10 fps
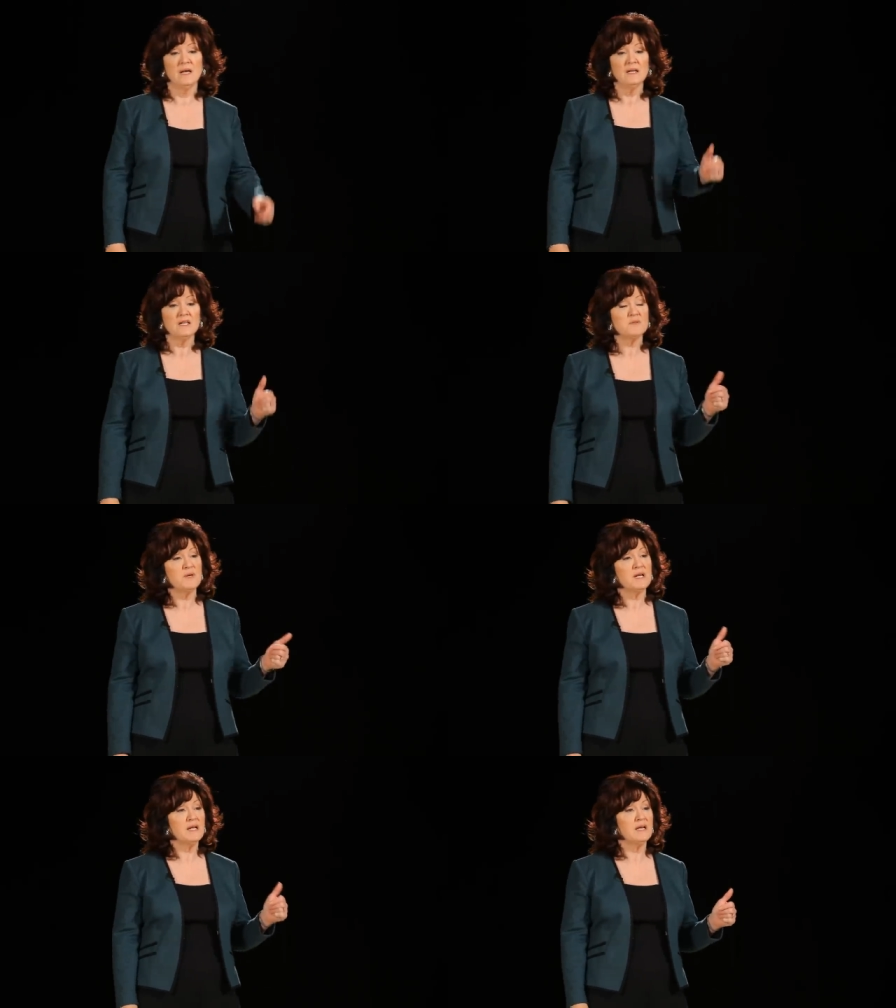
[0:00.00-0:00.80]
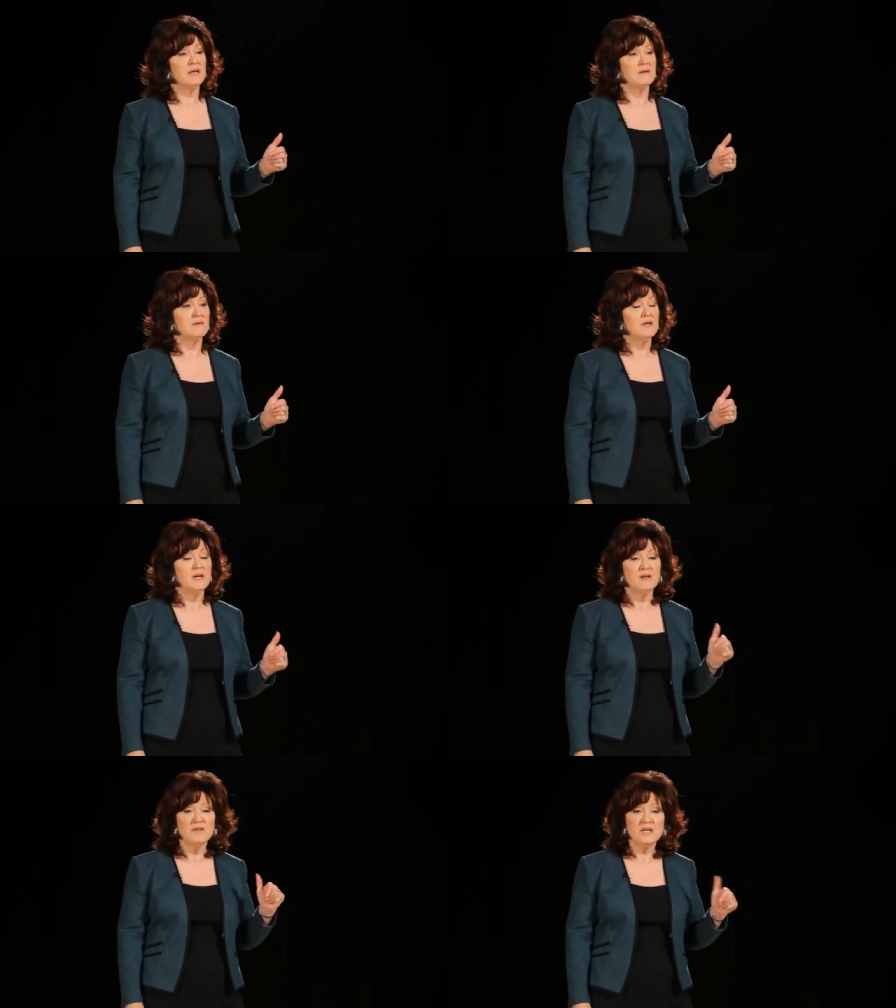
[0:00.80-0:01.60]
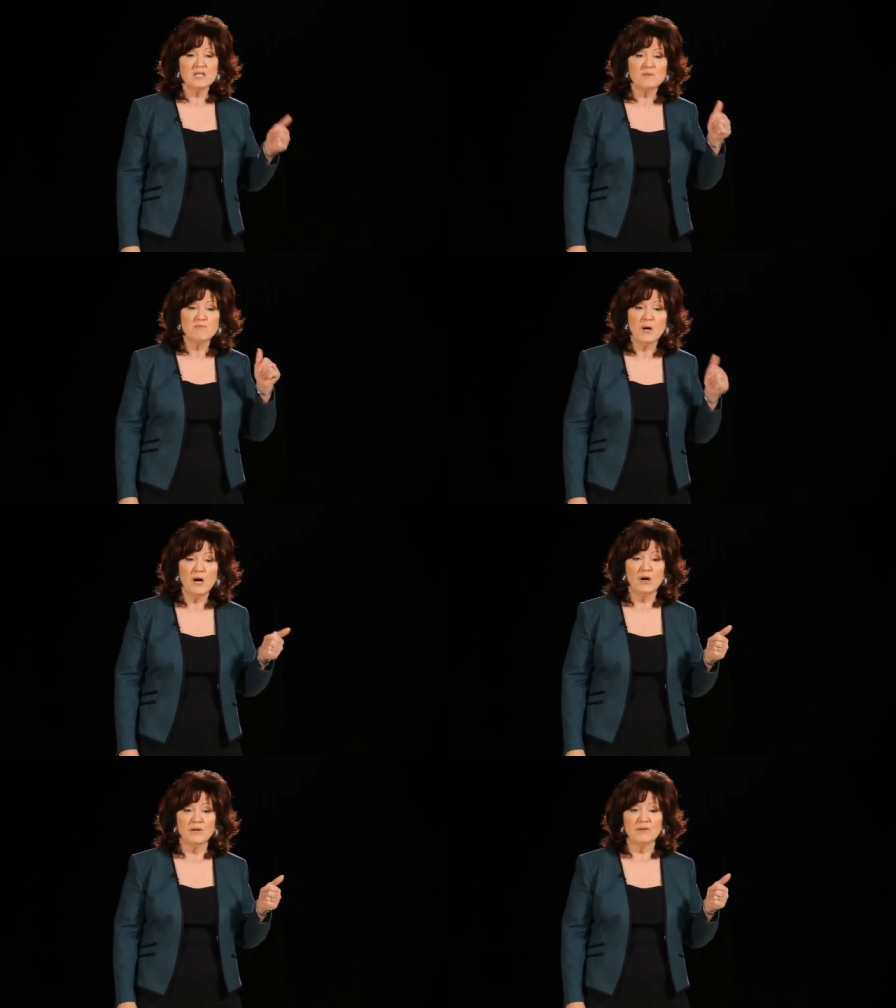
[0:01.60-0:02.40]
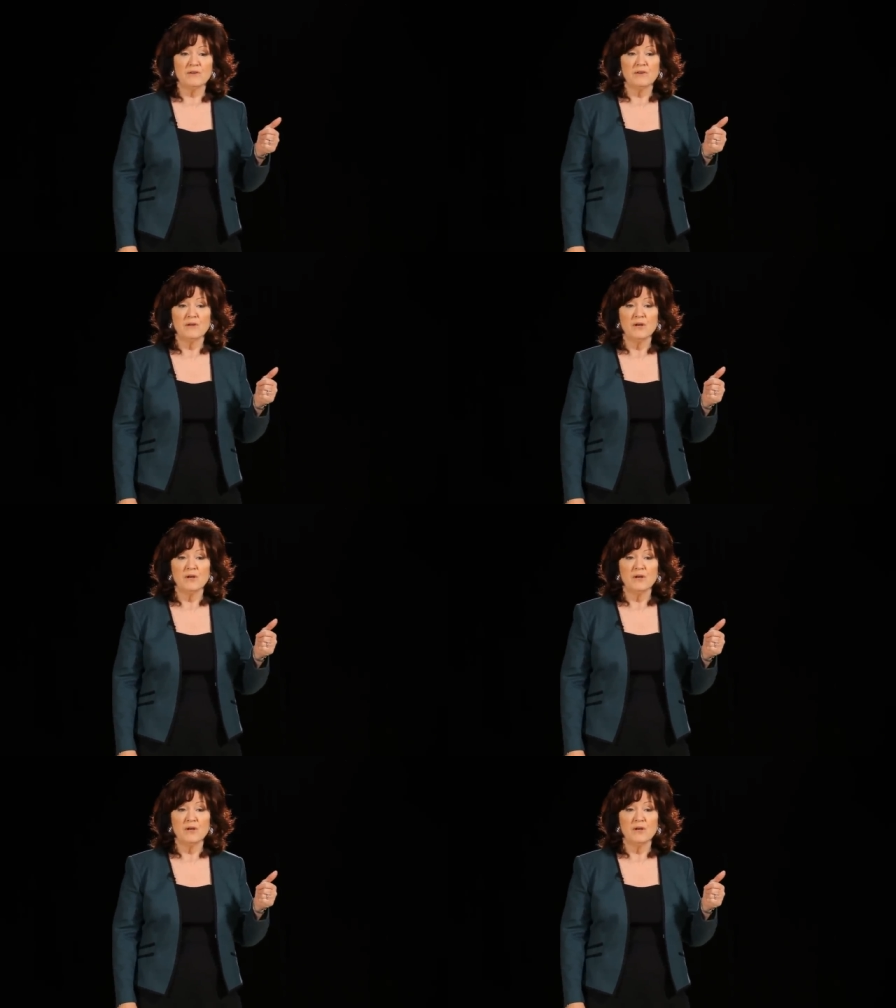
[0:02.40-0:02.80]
Let's be clear, this bond